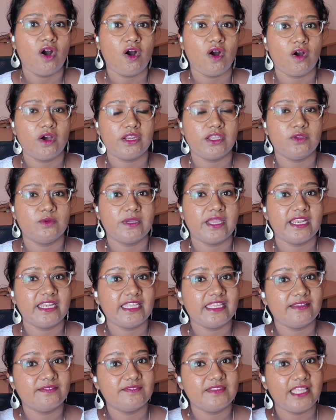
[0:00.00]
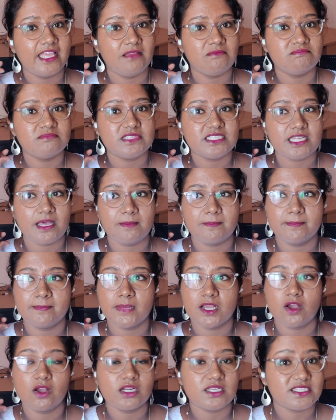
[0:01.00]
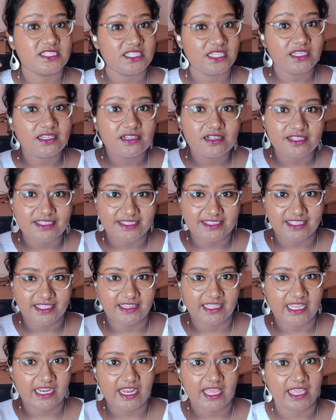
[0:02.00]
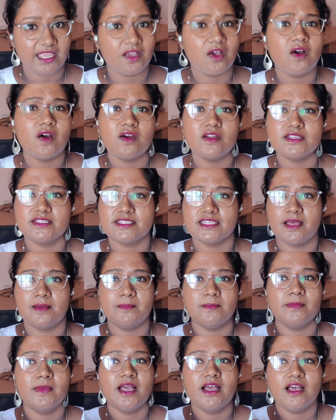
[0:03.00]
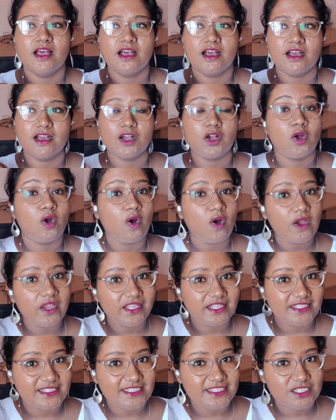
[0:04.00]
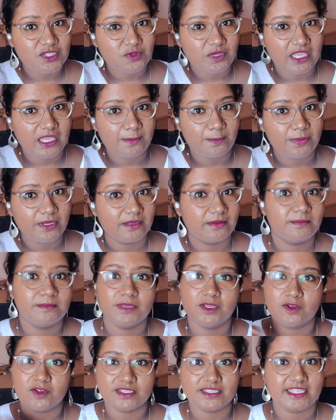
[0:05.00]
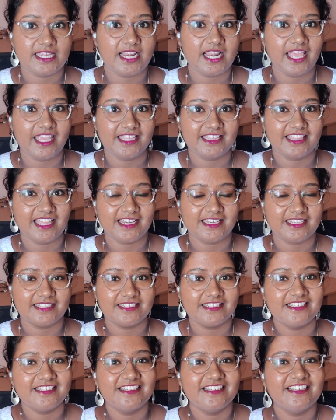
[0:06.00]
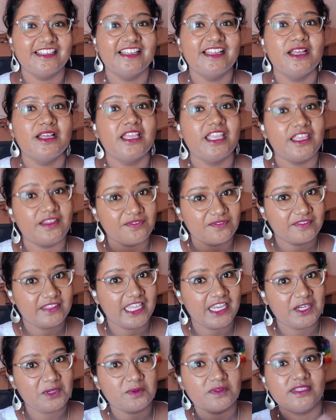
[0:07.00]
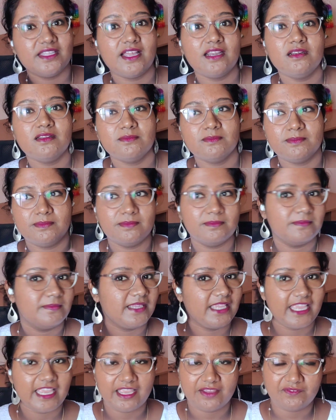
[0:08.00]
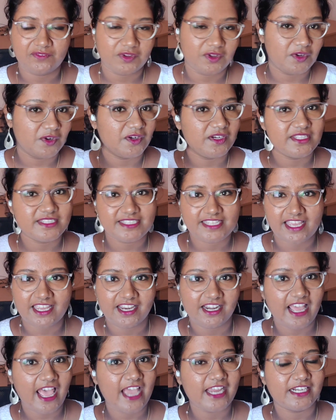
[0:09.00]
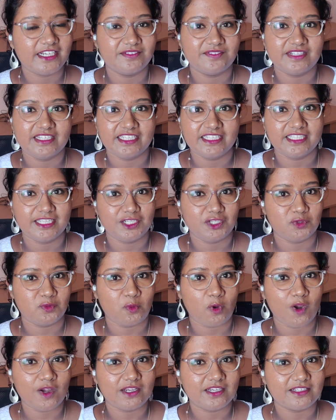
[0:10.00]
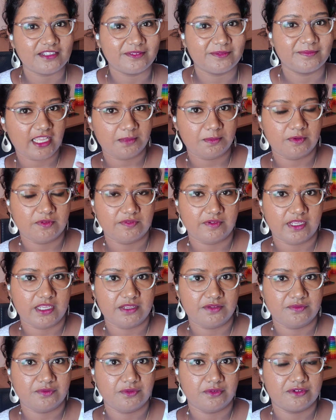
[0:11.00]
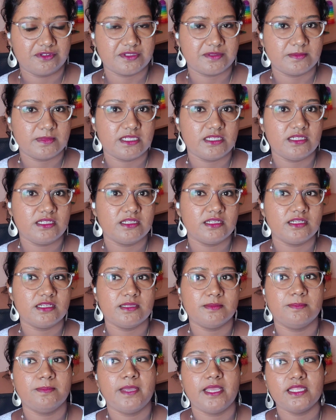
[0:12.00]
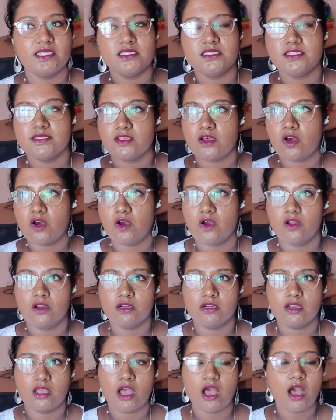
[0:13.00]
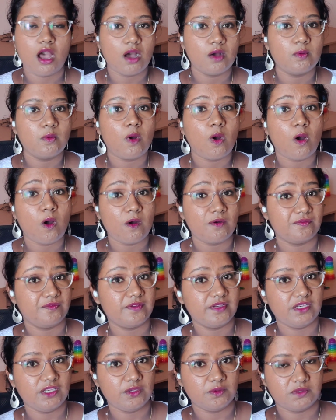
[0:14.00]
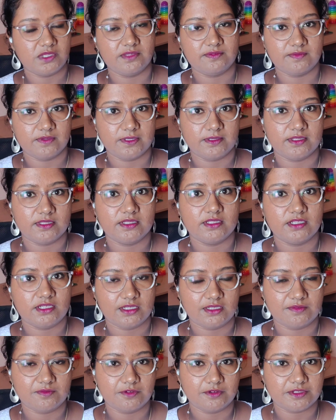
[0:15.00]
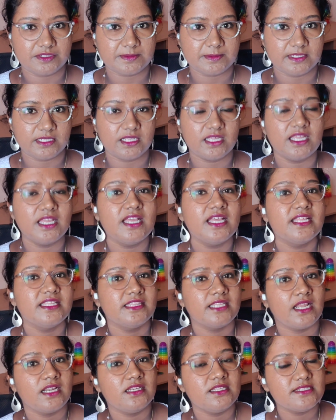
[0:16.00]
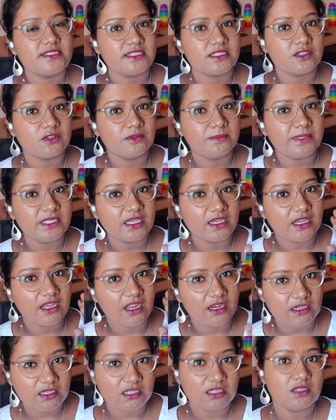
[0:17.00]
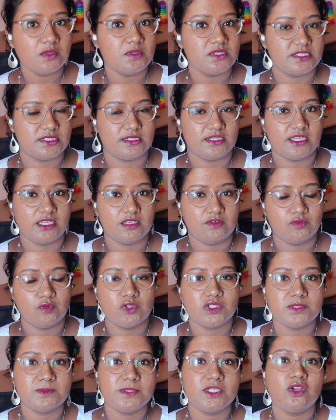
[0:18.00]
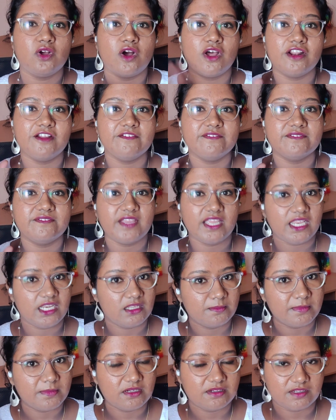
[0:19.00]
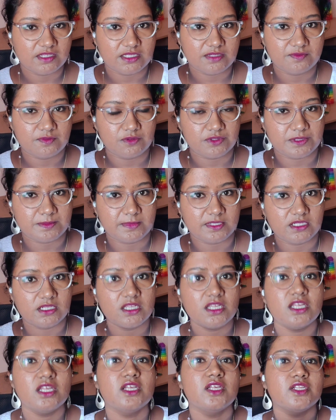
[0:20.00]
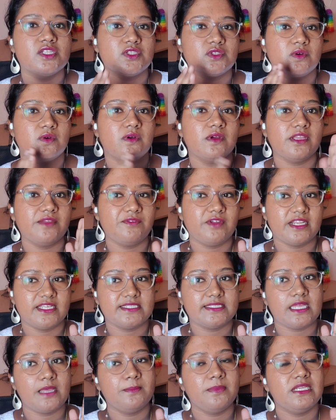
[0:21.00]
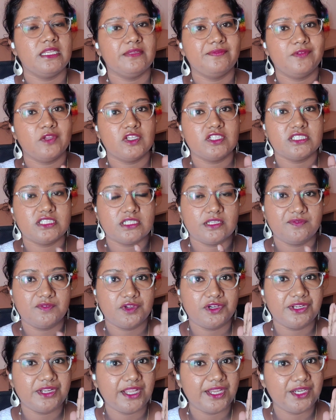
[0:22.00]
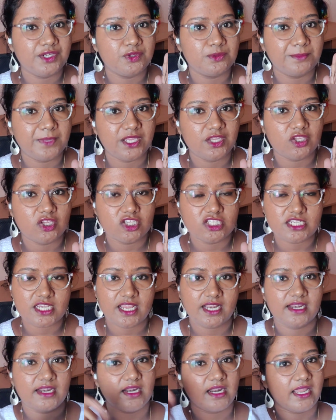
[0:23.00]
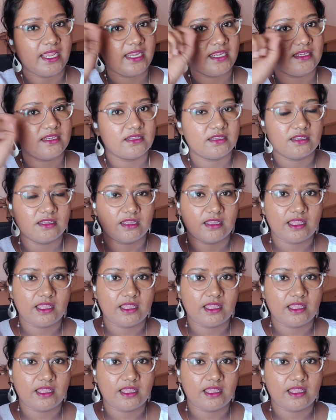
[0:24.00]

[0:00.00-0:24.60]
or you can give them some stickers that they like, or some coins to keep because they like that, if they do that behavior or desired activity that you want. Type of reinforcement depends on how often you give the reinforcement. That is, it could be a continuous reinforcement or a variable reinforcement. So for example, if you're trying to make your child write